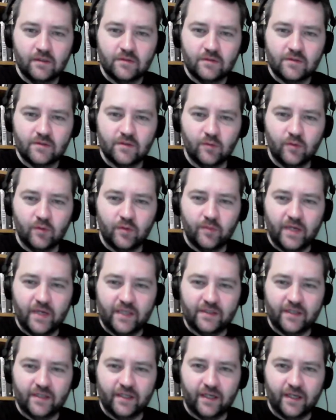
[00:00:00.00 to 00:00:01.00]
It's the one
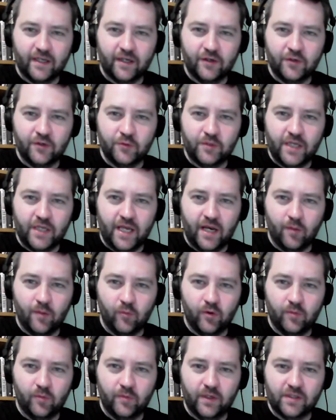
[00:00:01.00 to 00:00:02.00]
bad thing. I got a new
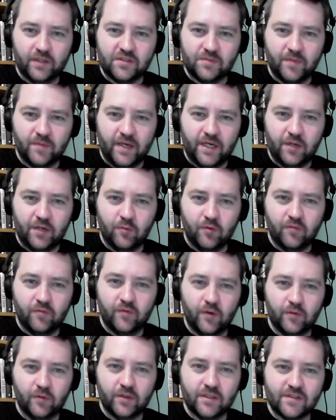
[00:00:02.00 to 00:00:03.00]
camera, but it's manual
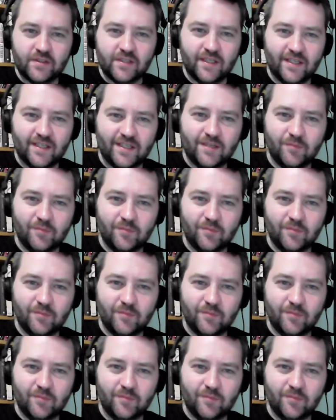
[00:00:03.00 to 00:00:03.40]
focus, and